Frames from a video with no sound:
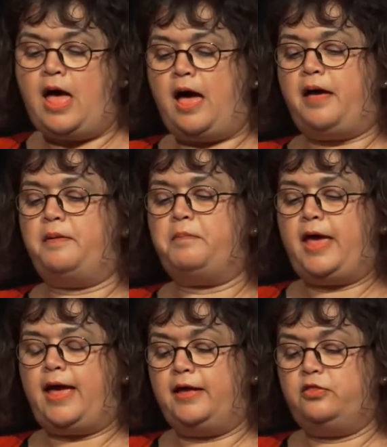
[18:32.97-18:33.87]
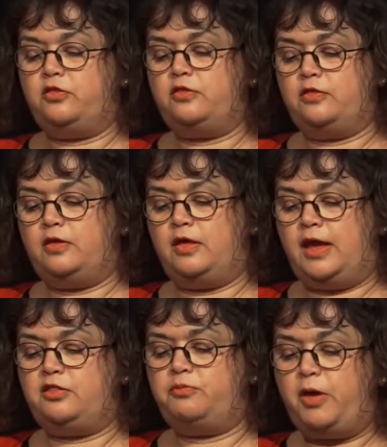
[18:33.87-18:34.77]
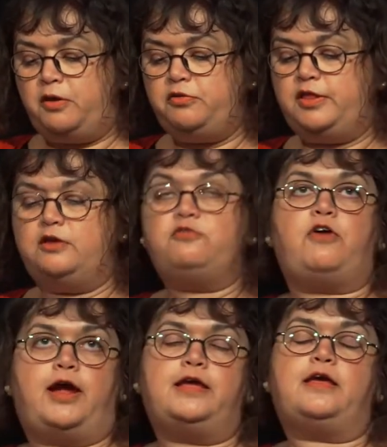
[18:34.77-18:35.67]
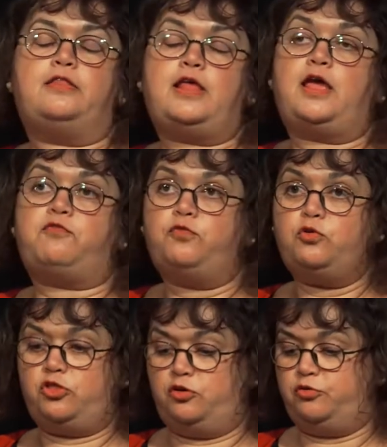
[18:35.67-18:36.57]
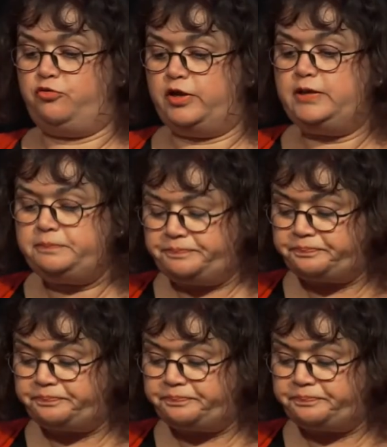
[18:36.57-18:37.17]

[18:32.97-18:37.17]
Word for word: Um, and it's Posey and Frank, and they have four children.